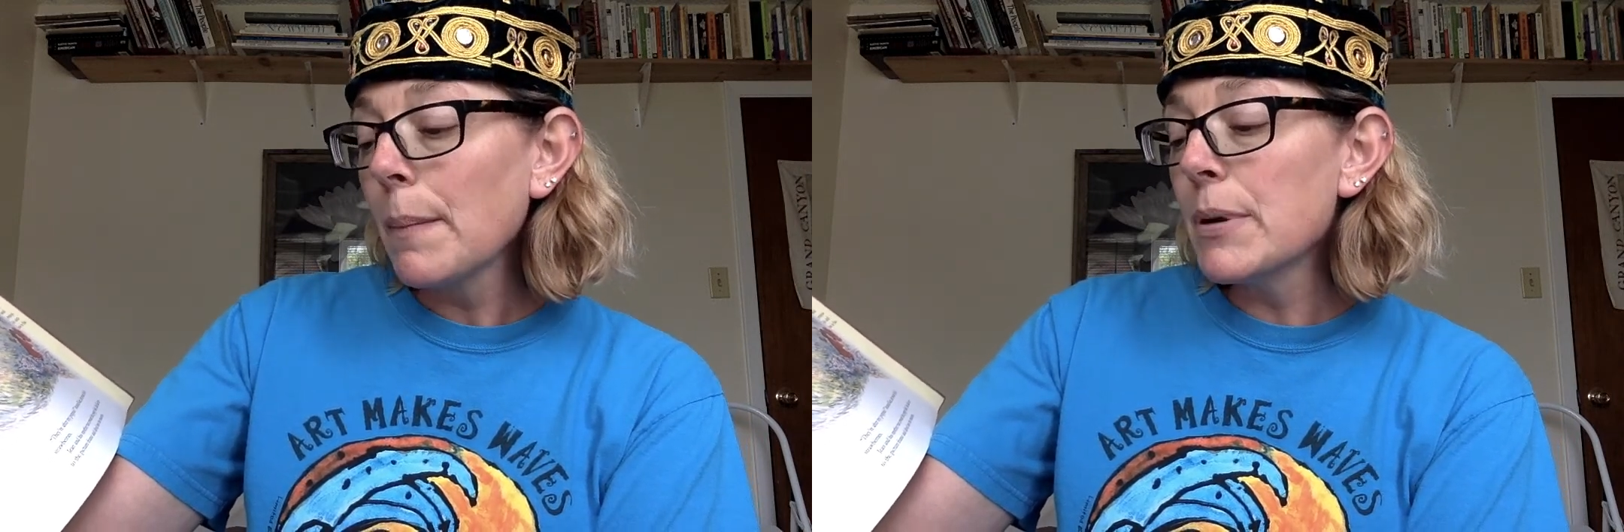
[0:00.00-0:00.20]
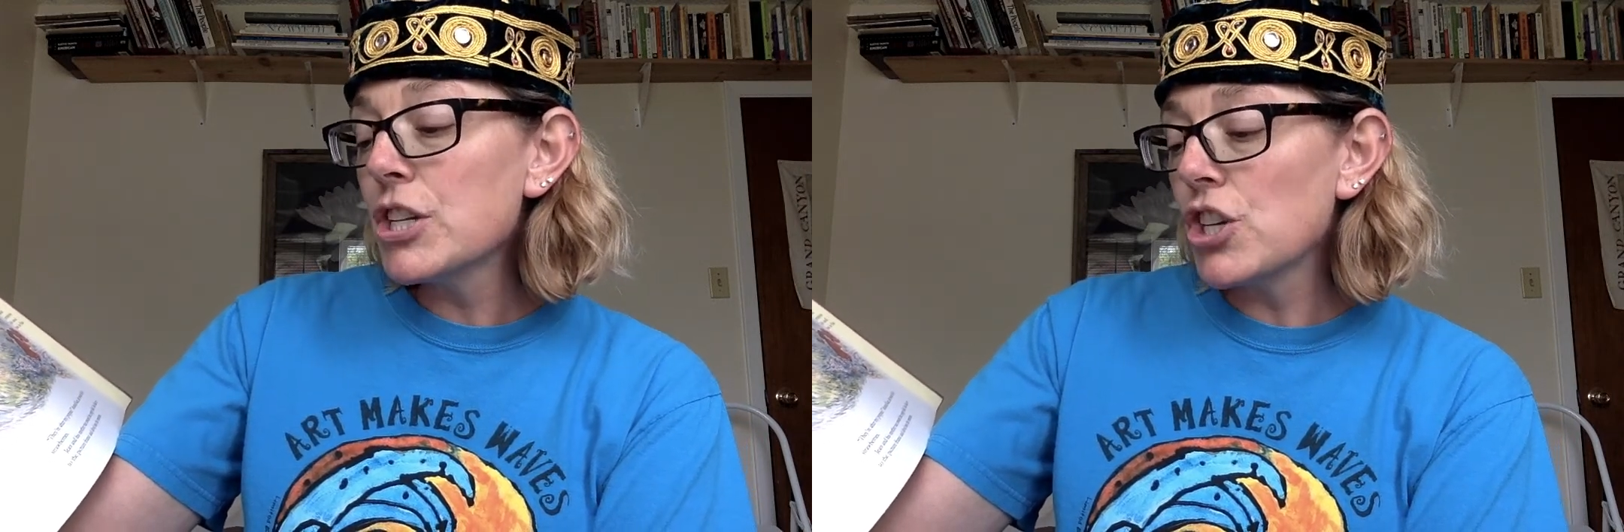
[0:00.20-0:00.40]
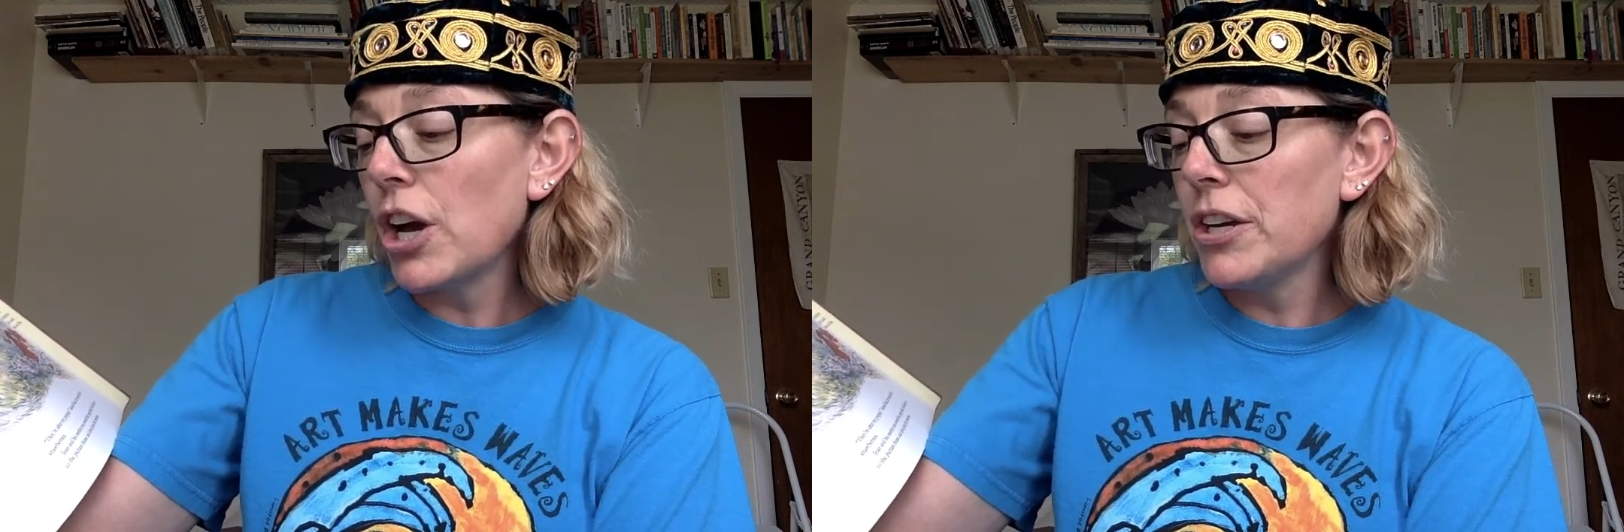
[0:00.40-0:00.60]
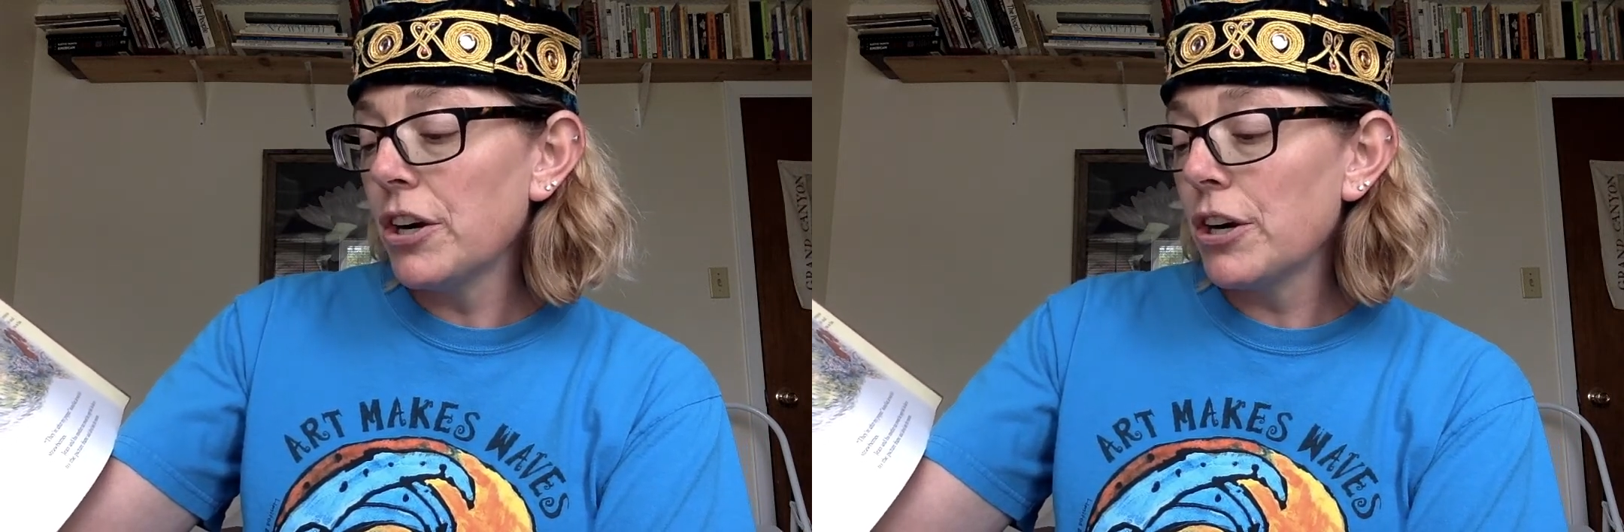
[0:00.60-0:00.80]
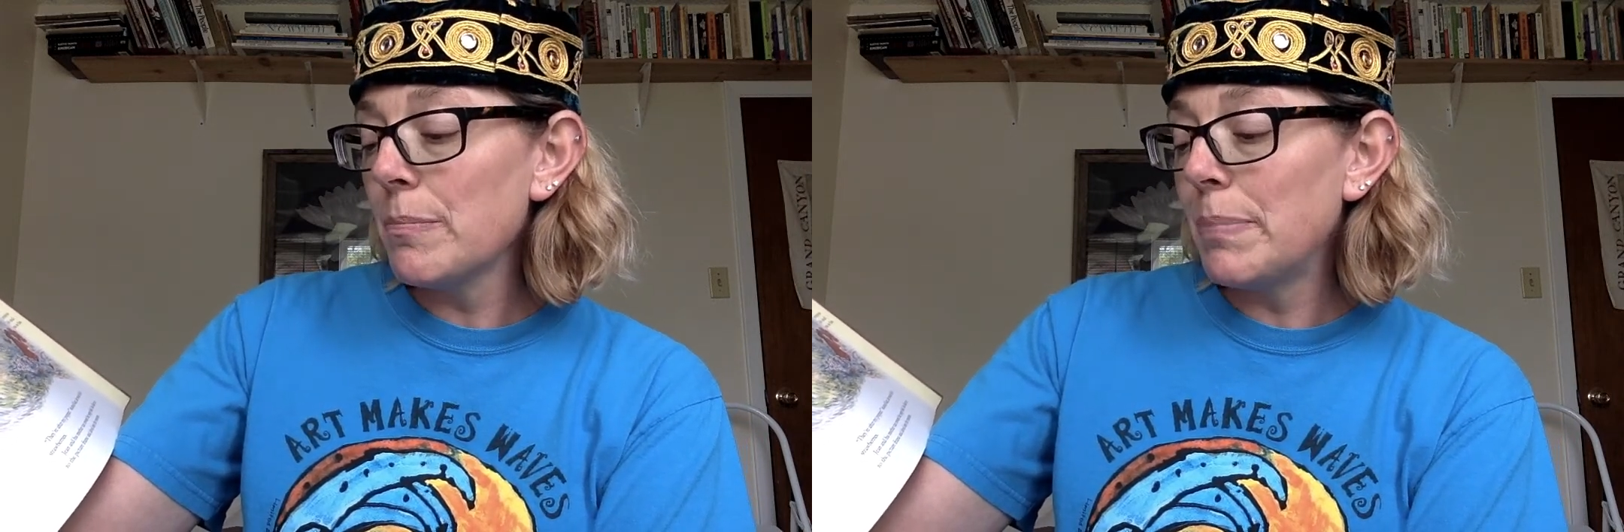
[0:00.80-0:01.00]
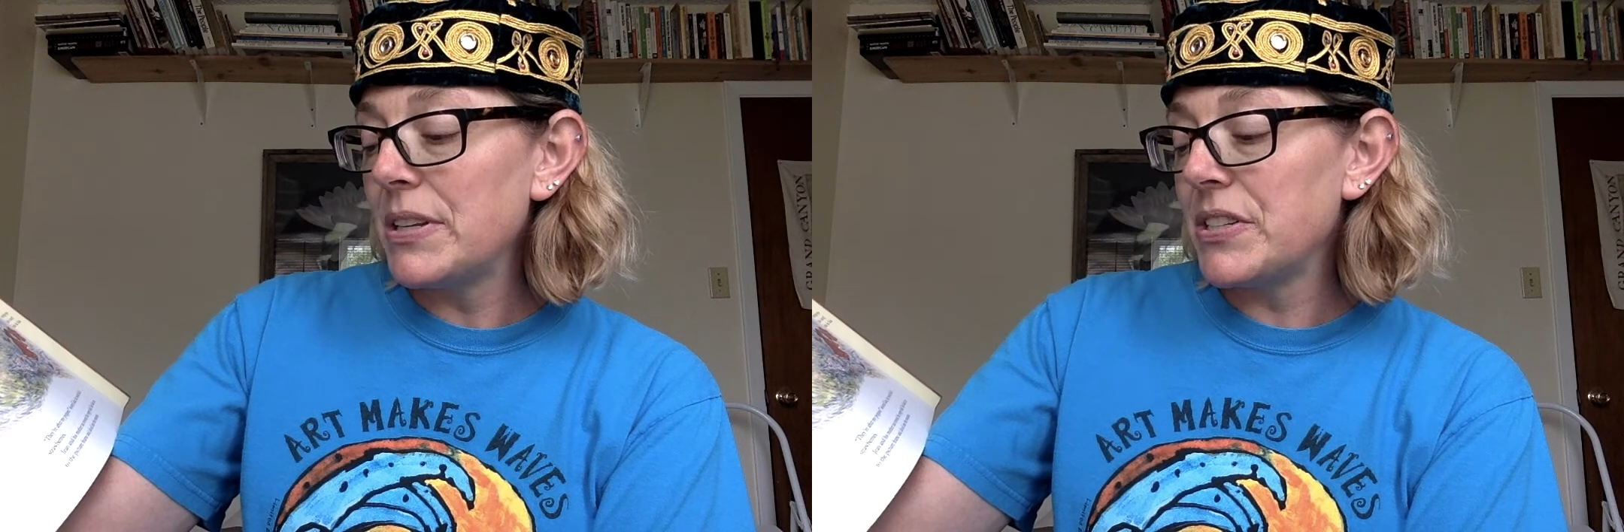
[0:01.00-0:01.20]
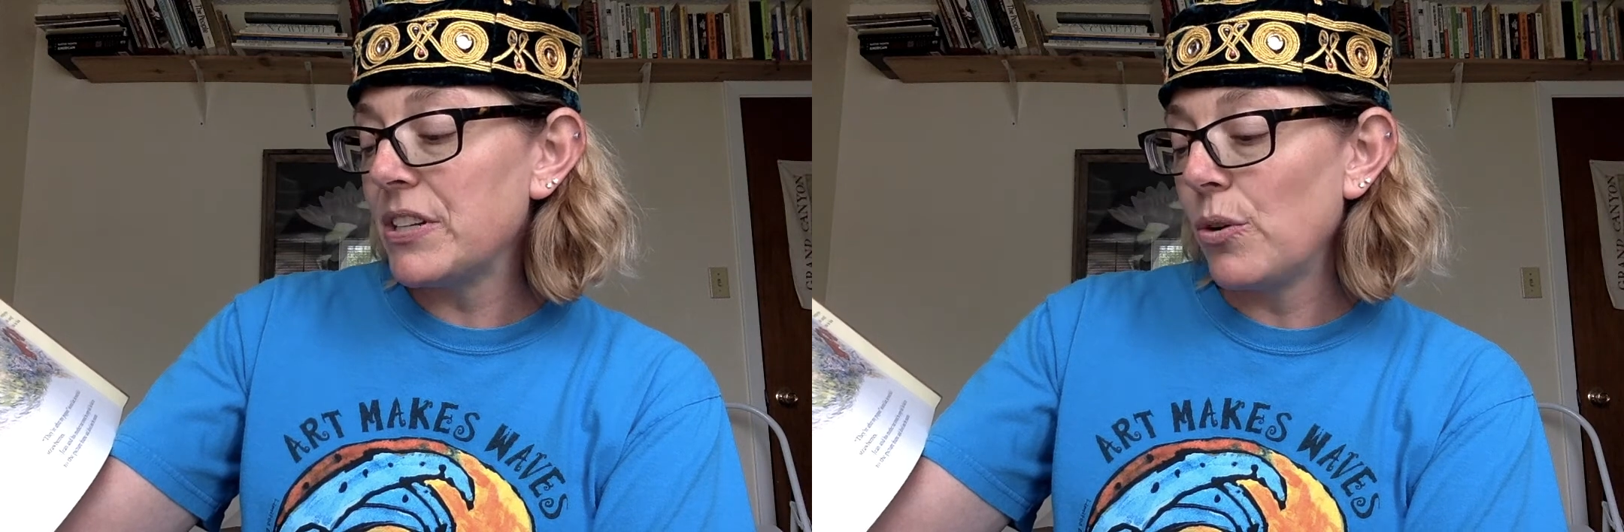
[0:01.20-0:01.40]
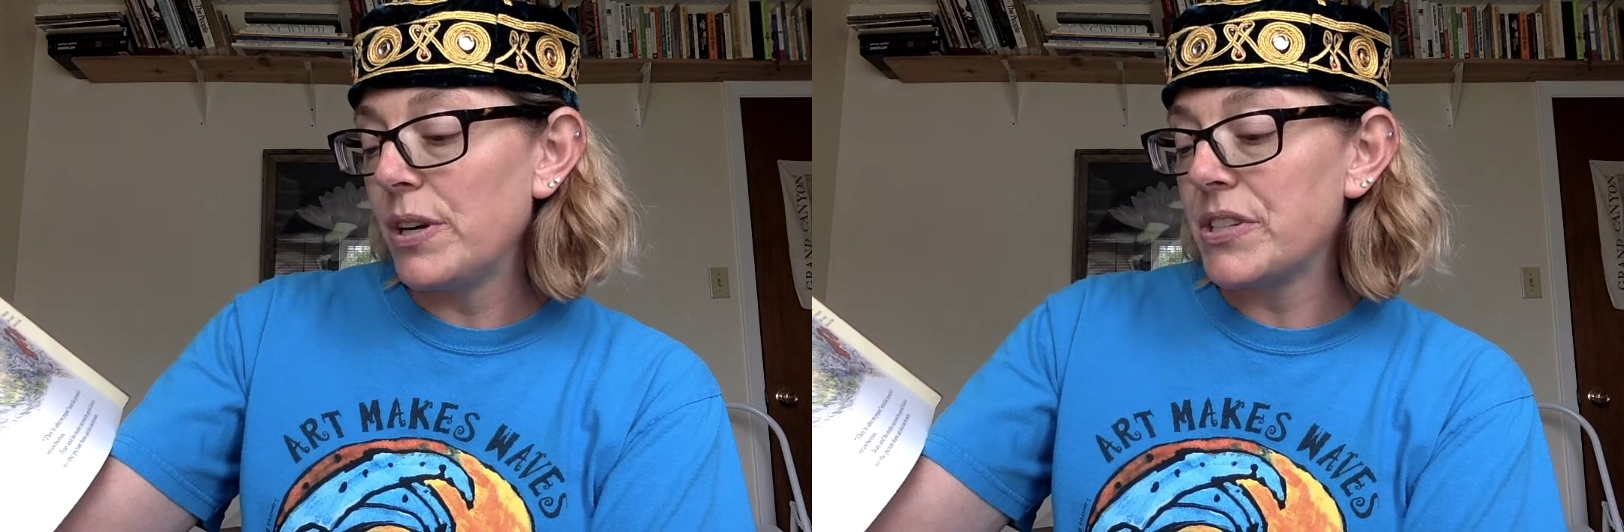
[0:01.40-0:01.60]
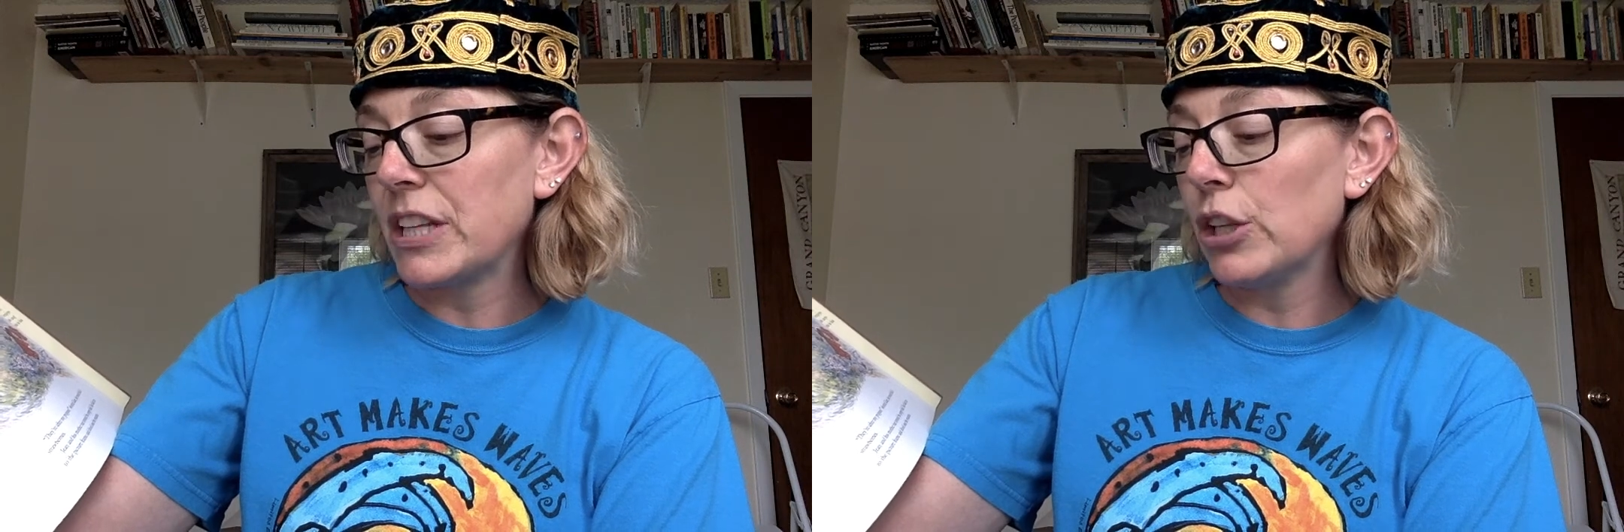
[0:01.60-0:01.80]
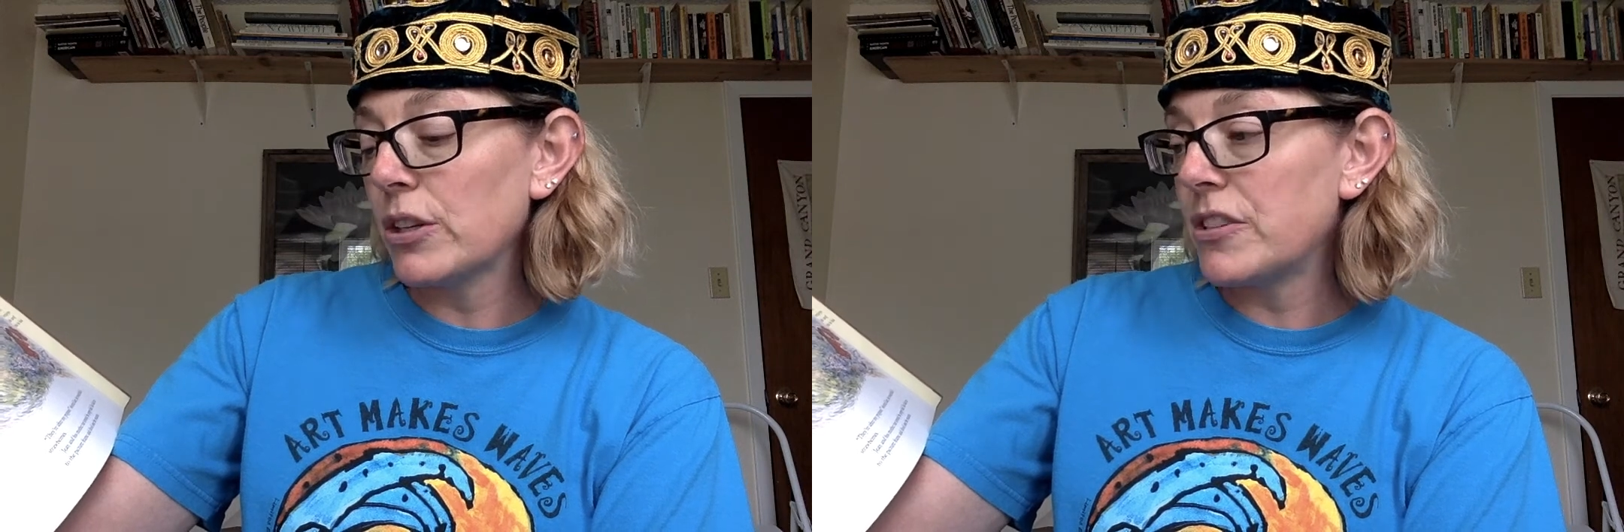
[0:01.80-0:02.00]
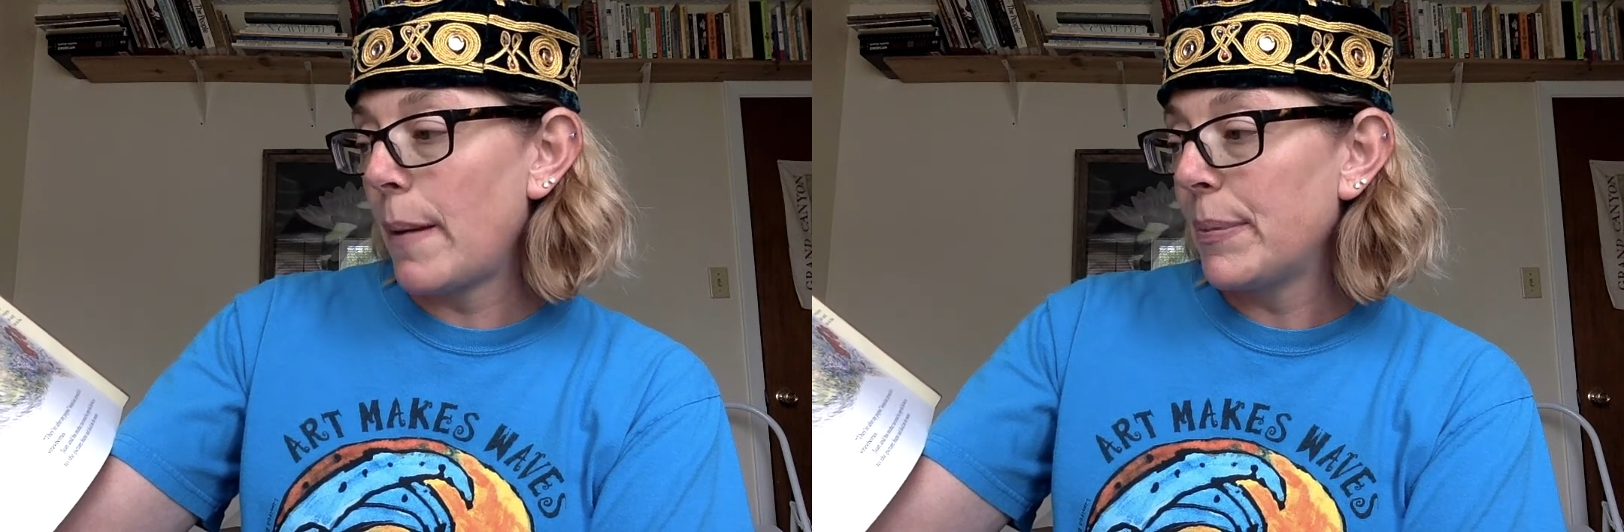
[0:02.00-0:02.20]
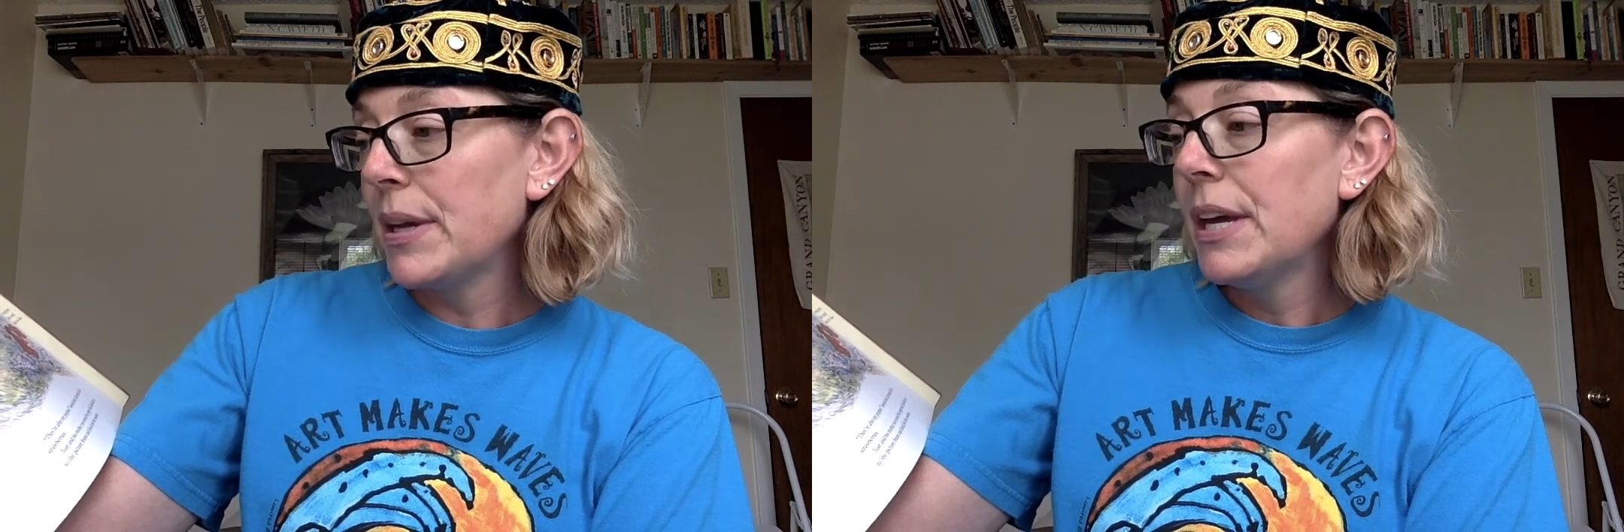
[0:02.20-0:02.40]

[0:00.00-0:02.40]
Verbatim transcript: But John heard a buzzing noise and looked up.